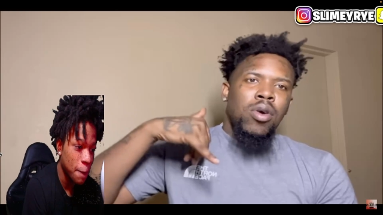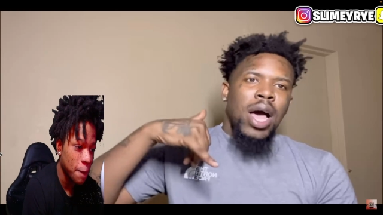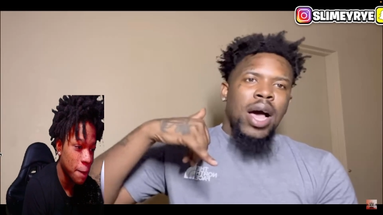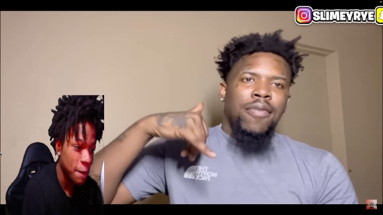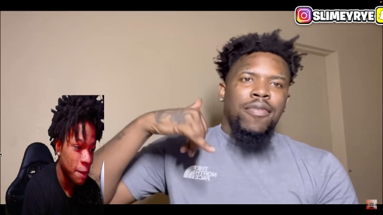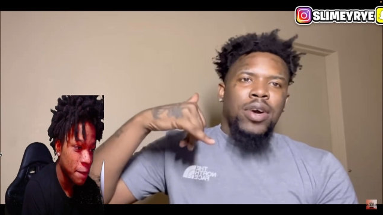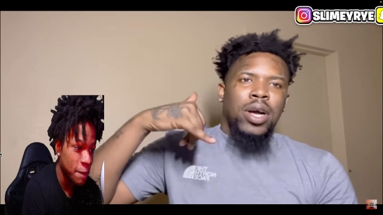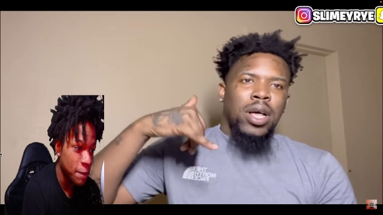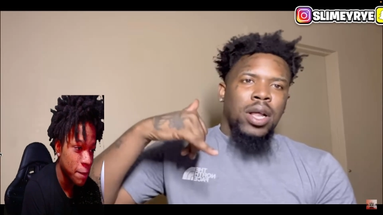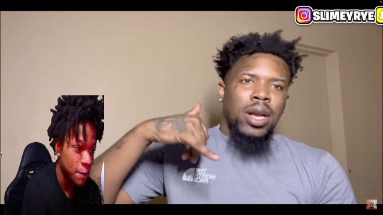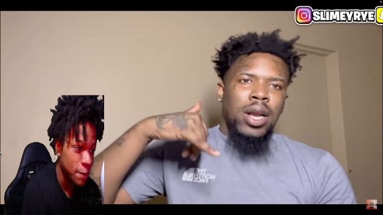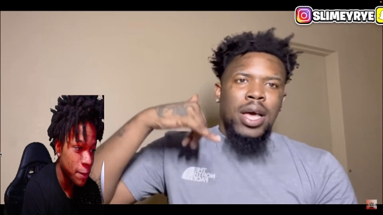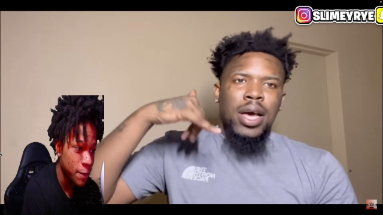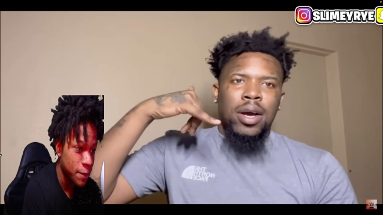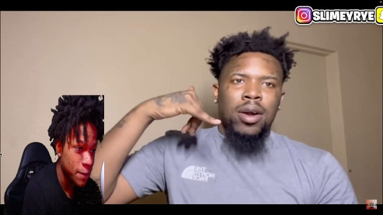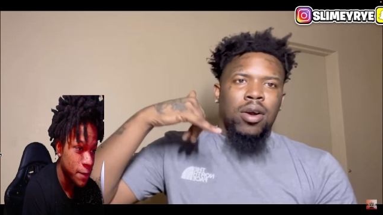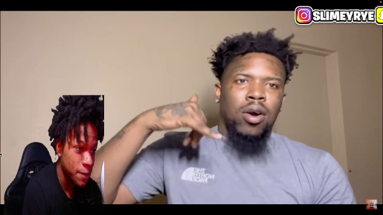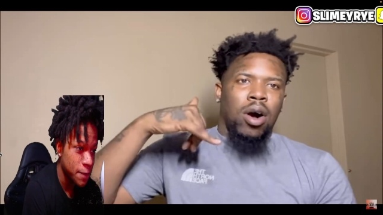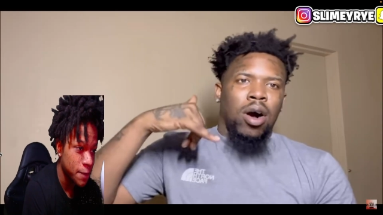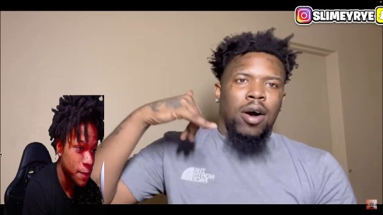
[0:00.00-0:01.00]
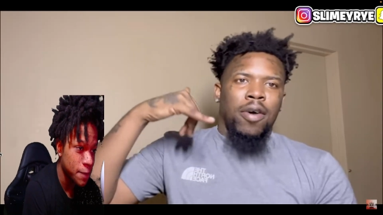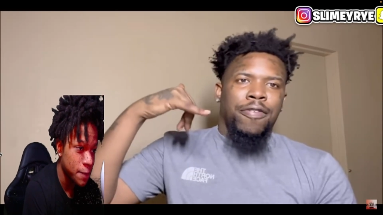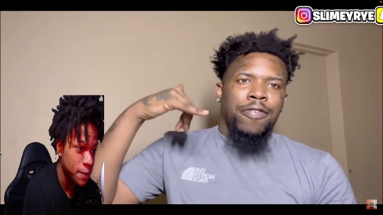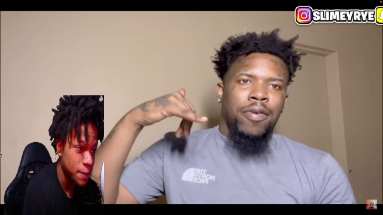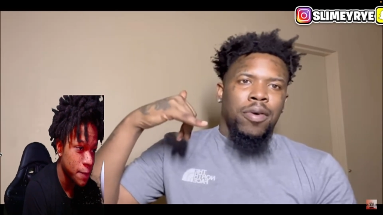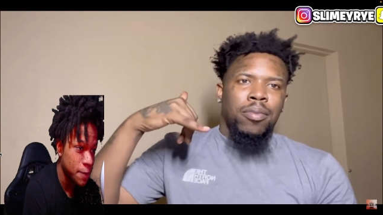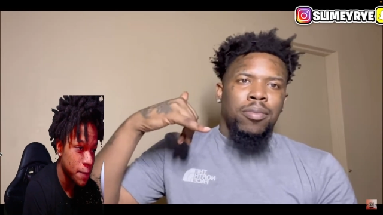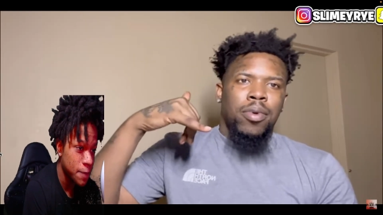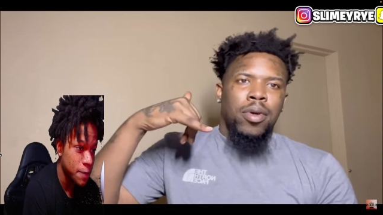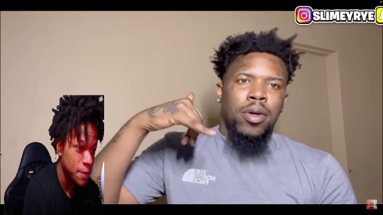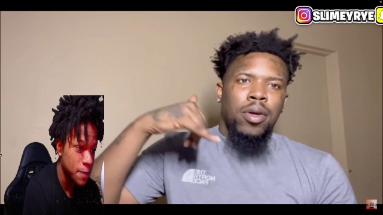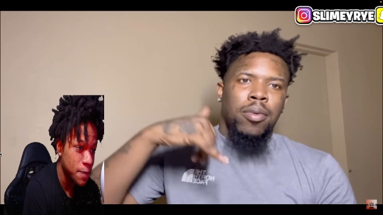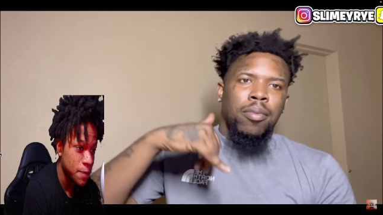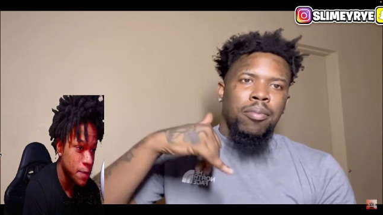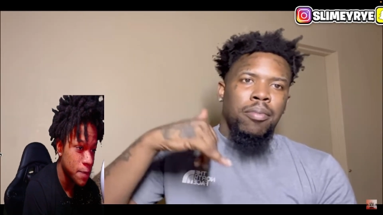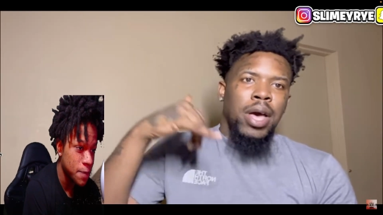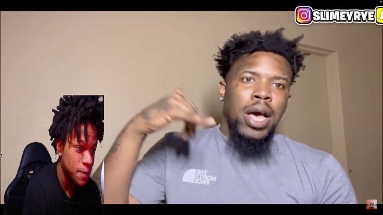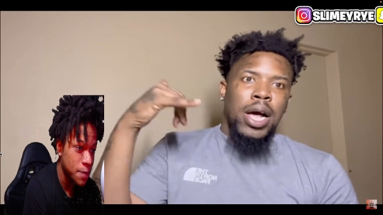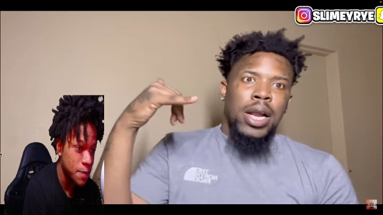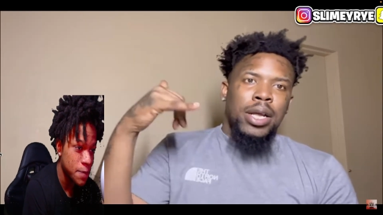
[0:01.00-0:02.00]
Speaker 1: have a collect call from
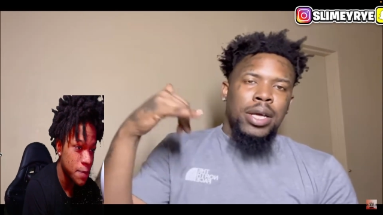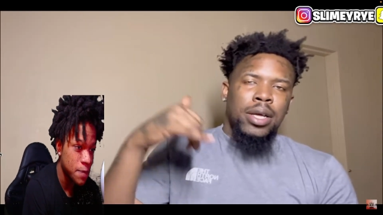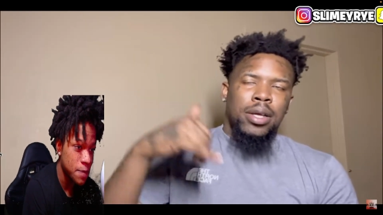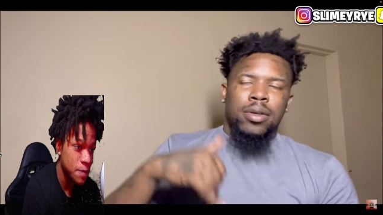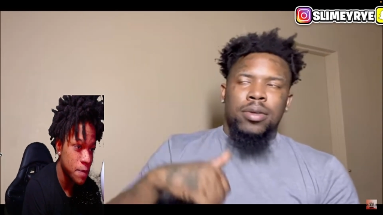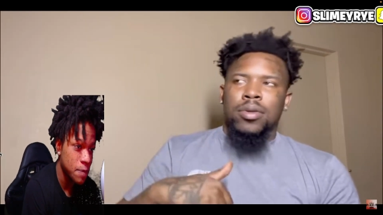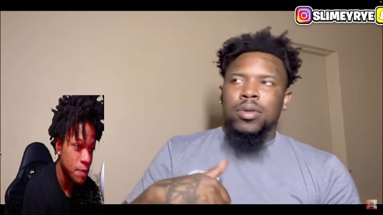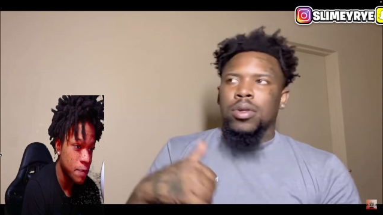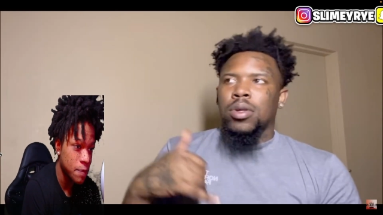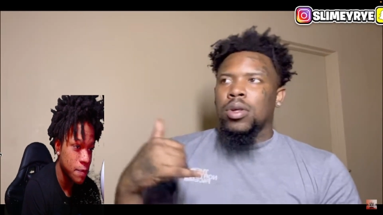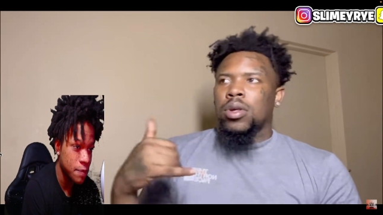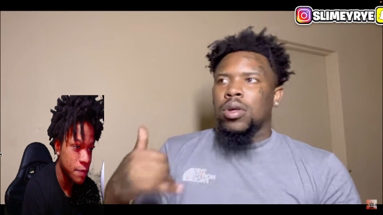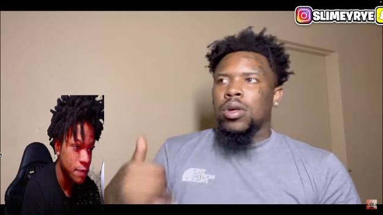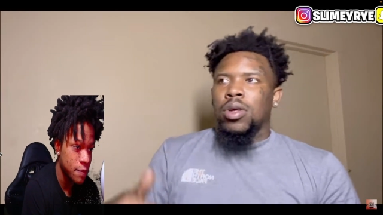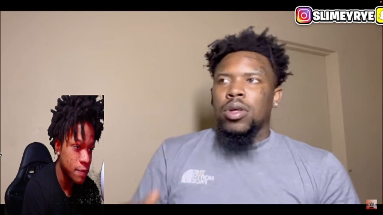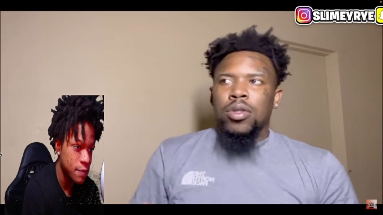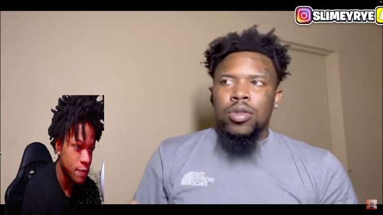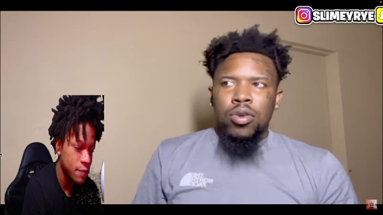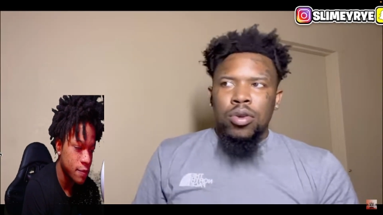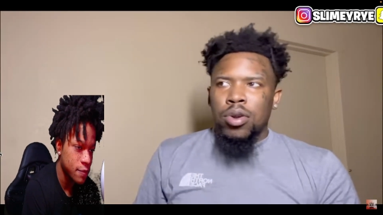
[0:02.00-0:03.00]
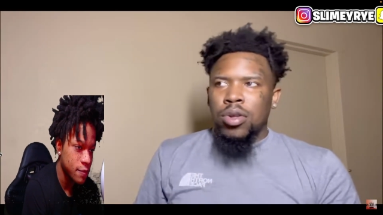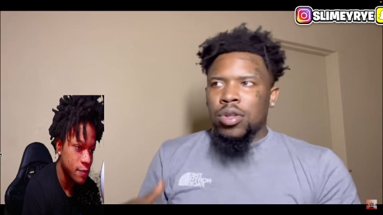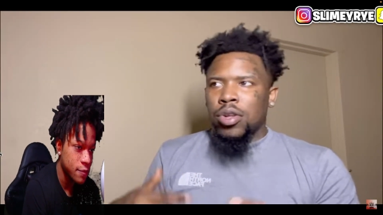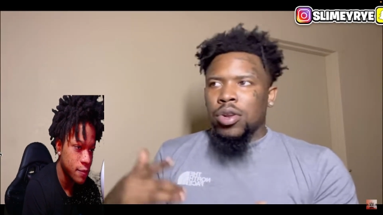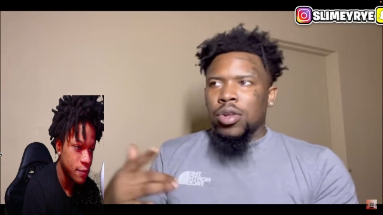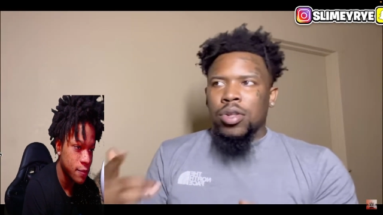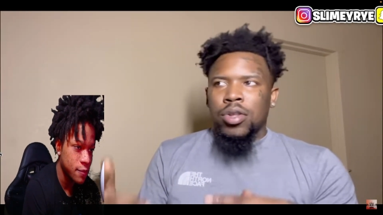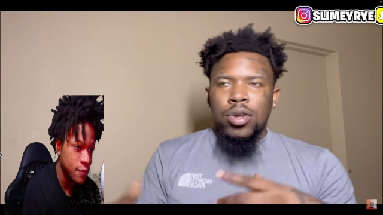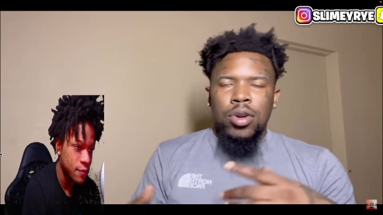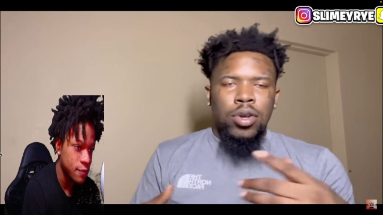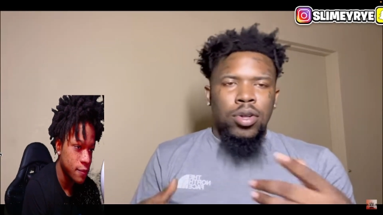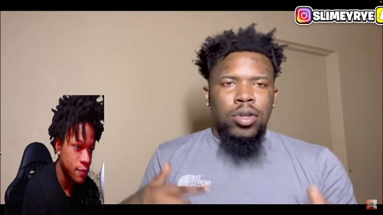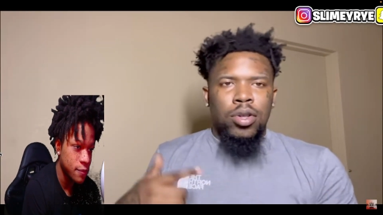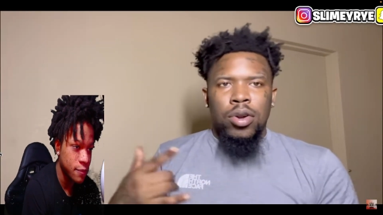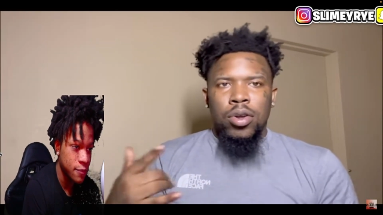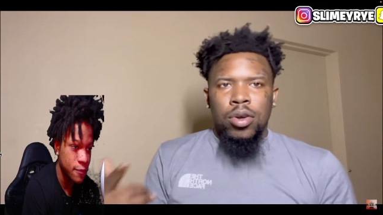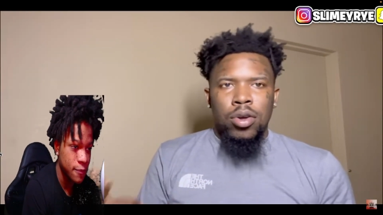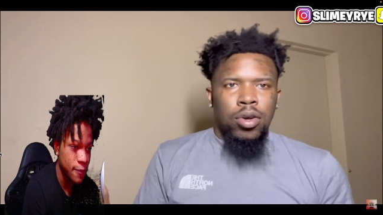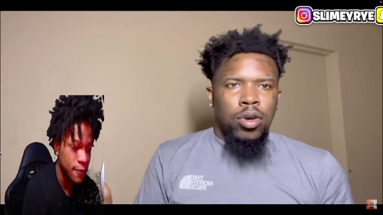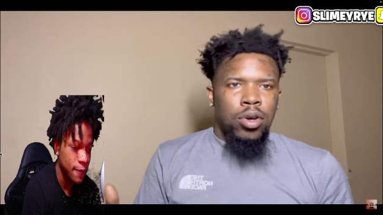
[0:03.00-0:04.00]
Melly.
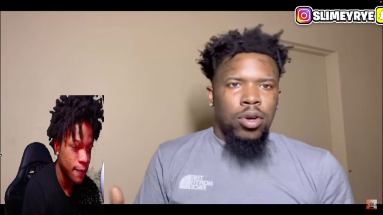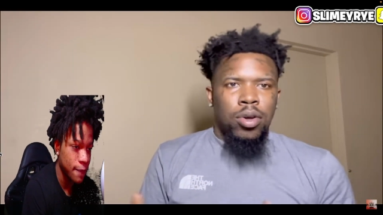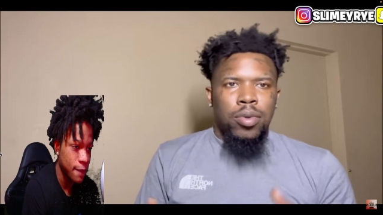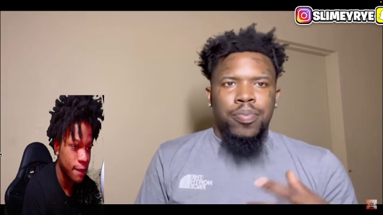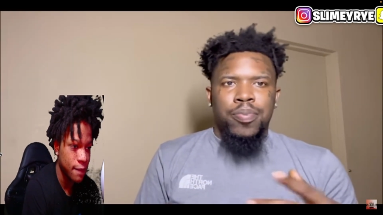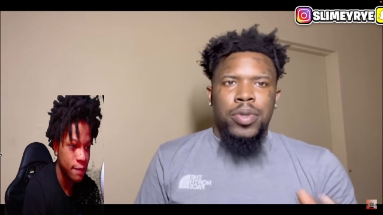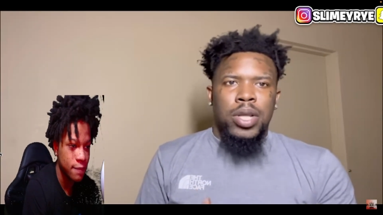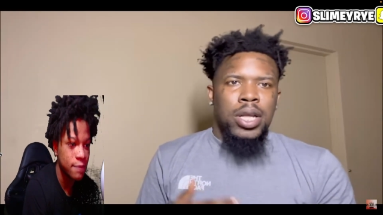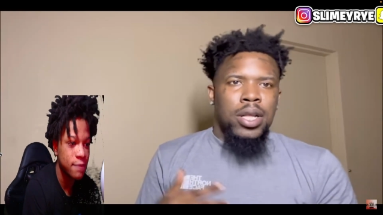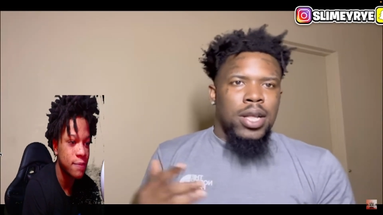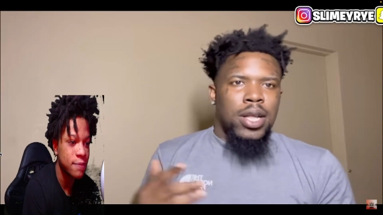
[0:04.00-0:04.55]
The